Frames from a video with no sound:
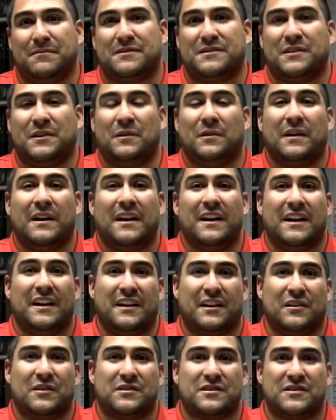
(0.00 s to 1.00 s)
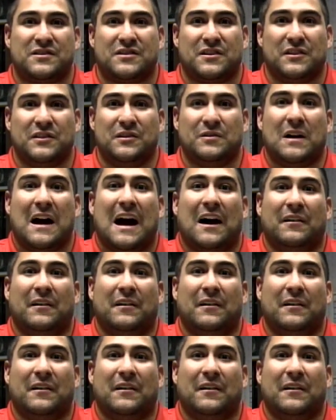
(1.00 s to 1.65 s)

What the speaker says: So it goes to show you how